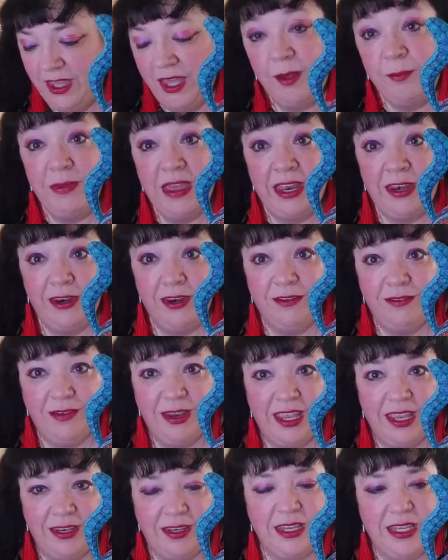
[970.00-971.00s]
um, and,
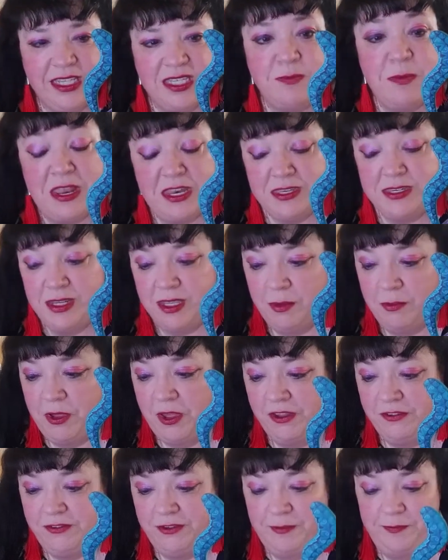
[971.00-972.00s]
and it's meant to come
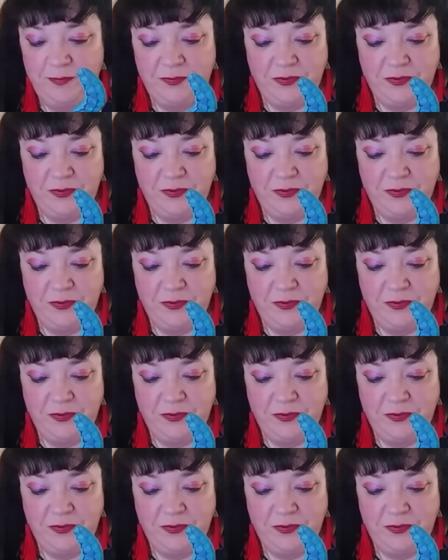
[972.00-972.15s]
off.